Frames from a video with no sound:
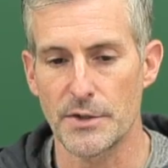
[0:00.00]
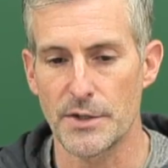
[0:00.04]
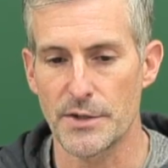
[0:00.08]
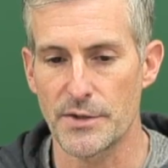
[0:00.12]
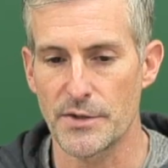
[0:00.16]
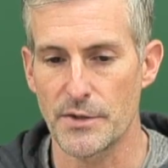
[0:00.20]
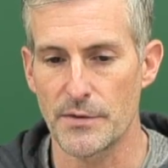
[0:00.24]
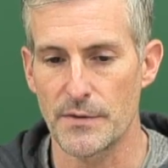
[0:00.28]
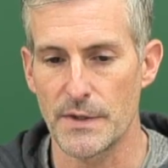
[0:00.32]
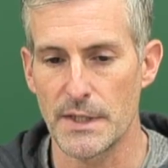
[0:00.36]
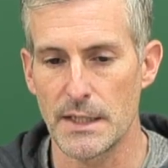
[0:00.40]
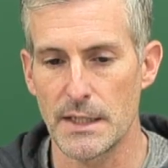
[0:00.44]

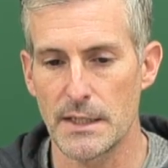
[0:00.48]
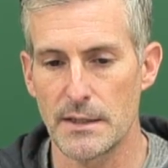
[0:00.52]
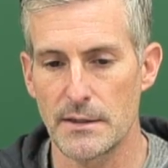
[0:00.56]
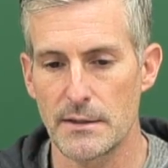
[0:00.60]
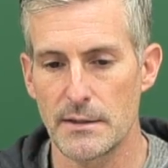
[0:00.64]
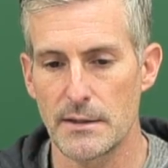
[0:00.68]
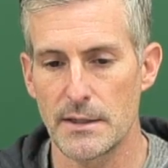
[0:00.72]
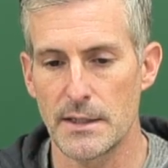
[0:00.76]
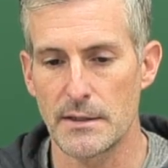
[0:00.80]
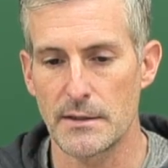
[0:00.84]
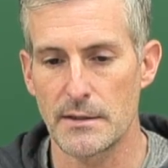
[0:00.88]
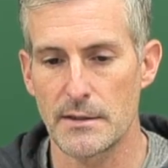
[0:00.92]
just so that
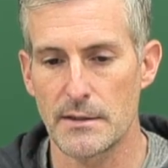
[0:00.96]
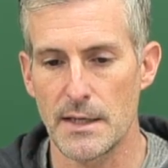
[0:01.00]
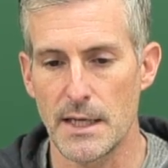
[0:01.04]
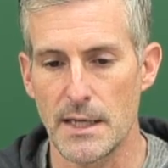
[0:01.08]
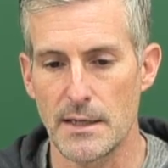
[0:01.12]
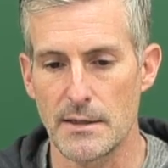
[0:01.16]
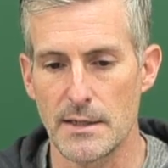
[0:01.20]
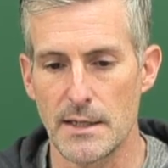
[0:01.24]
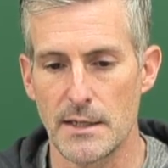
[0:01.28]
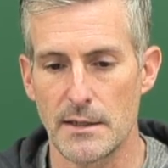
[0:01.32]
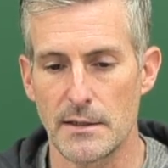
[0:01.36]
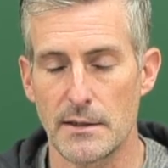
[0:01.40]
it
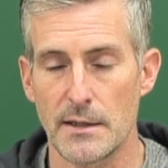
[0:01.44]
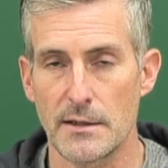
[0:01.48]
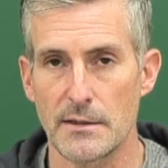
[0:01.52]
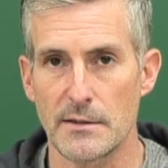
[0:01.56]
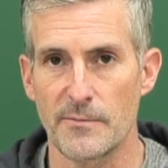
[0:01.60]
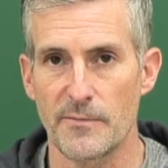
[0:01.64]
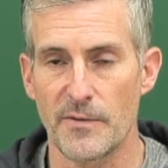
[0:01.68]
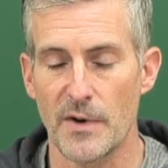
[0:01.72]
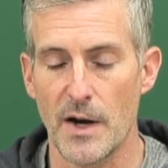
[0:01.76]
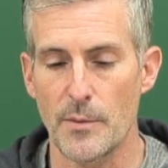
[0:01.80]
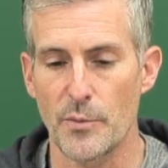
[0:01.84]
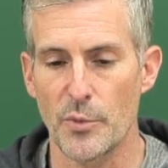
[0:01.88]
stays in,
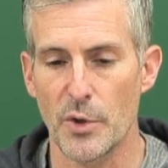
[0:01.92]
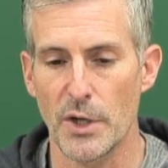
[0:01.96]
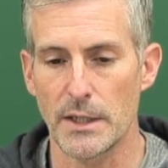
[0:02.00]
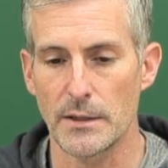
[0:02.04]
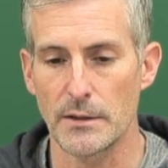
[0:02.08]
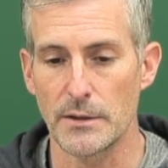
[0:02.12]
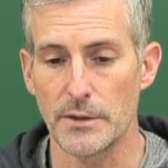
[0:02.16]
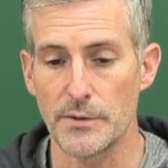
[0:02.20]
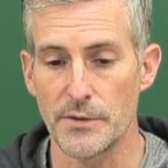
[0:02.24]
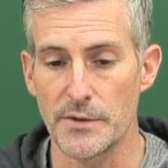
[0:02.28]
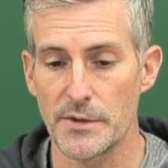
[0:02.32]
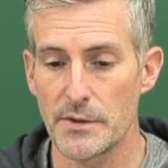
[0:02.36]
doesn't
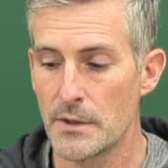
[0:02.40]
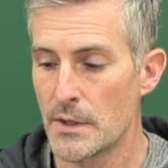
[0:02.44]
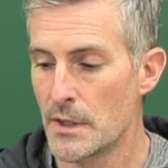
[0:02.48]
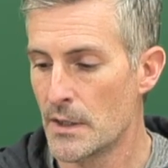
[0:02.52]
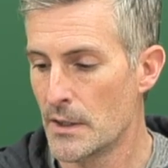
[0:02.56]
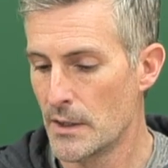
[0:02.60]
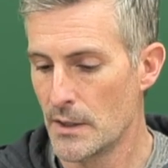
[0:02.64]
vibrate loose.